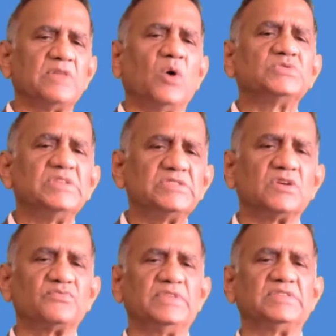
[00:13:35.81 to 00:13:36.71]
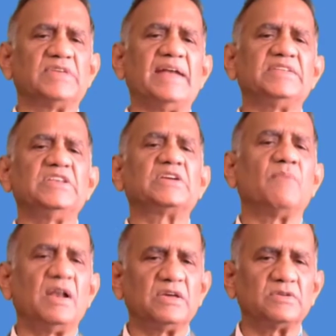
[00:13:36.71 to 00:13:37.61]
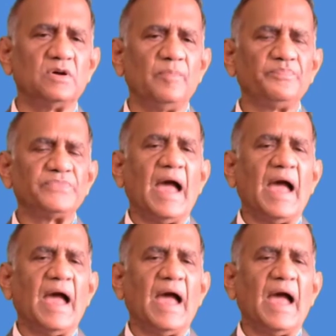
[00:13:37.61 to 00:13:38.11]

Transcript: thousands of these antigenic molecules,